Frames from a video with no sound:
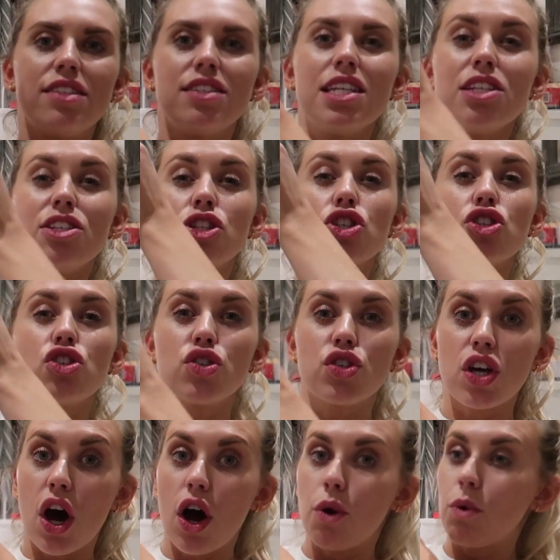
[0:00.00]
this is
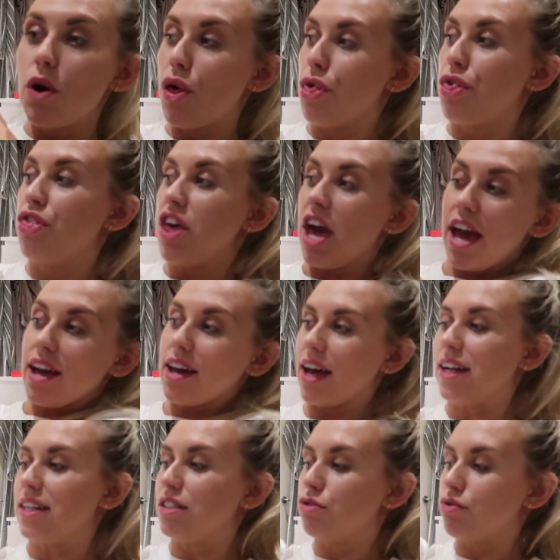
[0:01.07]
so thick
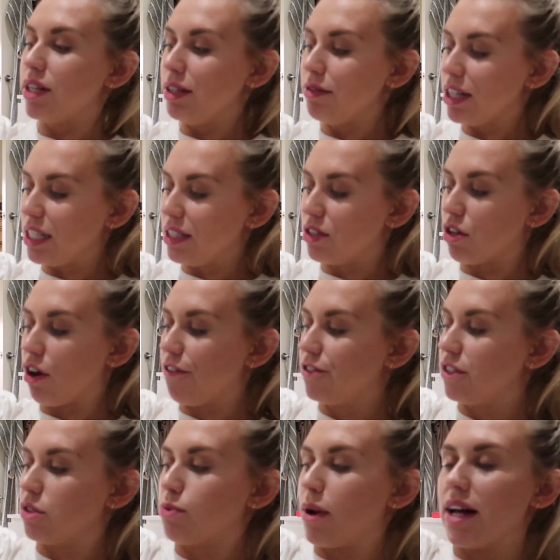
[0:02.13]
and it's really, really
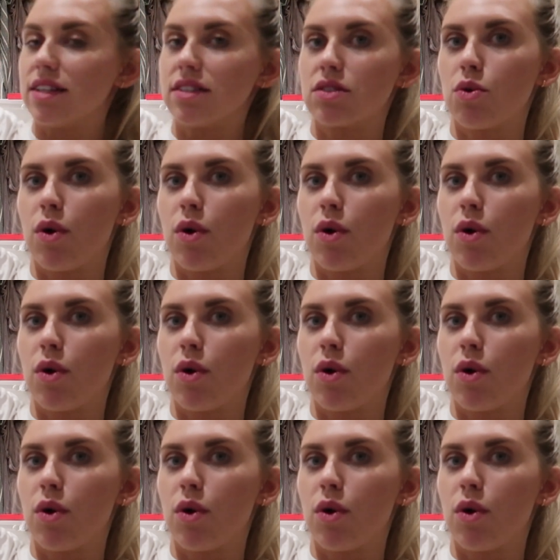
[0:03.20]
soft as well. It's